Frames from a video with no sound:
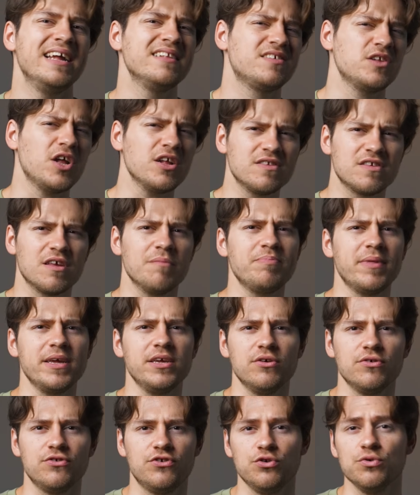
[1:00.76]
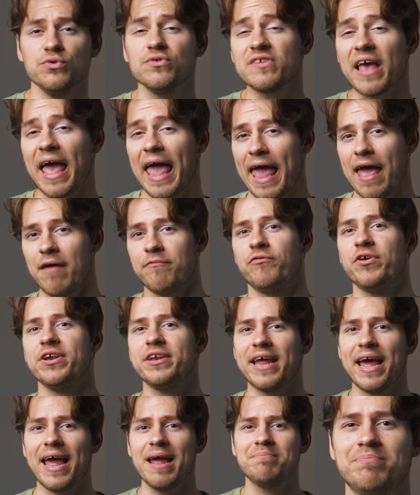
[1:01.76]
It's not something you'd use every
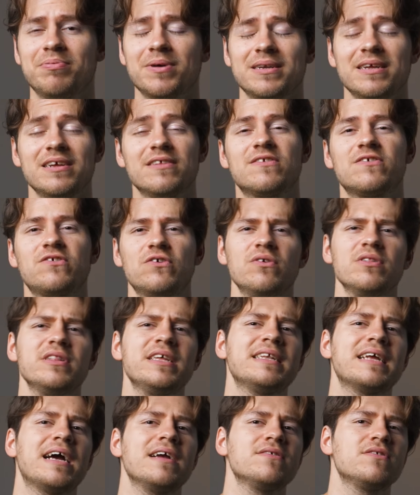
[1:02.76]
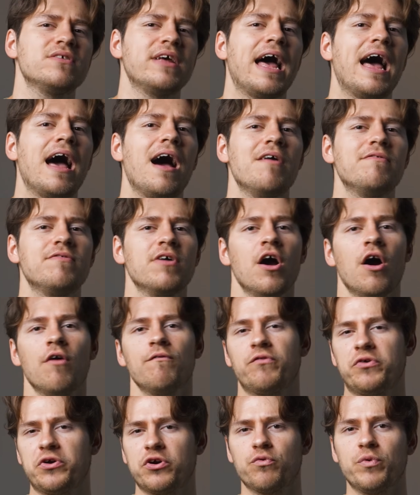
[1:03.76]
day, but it's certainly nice to have
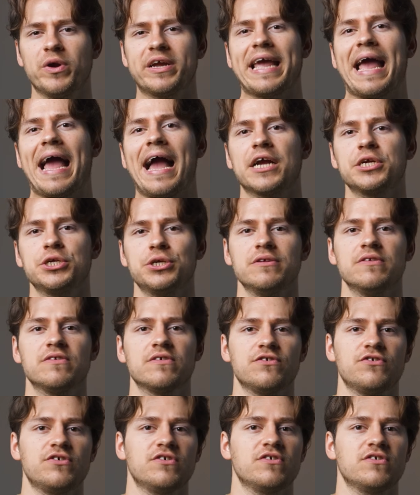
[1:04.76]
for quick actions such